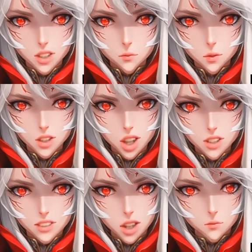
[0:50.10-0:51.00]
Am I not
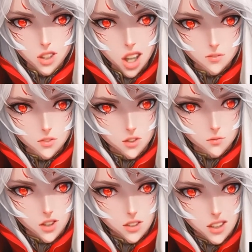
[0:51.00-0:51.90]
allowed to have this
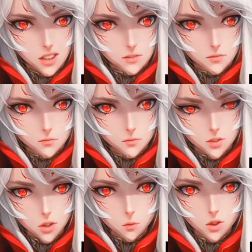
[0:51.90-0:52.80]
feeling?
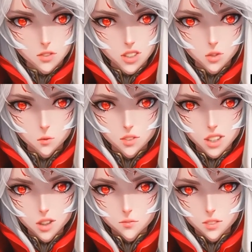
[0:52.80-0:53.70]
The princess was
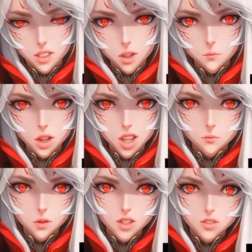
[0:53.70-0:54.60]
laughing like a
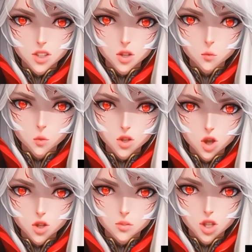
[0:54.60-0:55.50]
madman, while
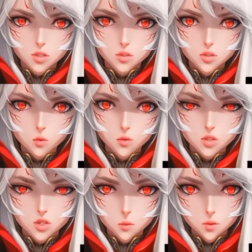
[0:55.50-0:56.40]
all the other
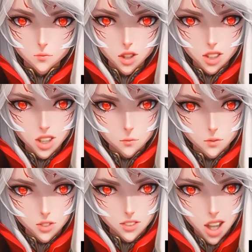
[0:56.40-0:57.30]
soldiers who were fighting up
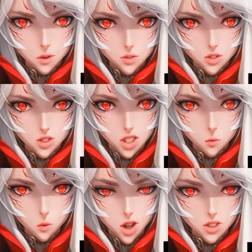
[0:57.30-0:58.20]
till now stood
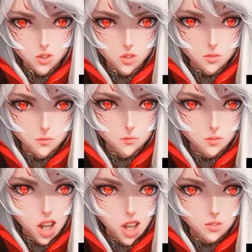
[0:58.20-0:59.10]
and watched.
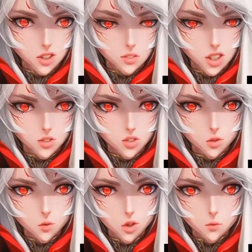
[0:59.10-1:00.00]
I think they
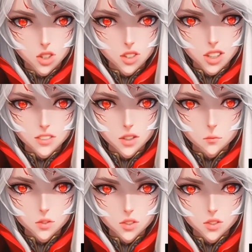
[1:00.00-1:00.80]
too had realized up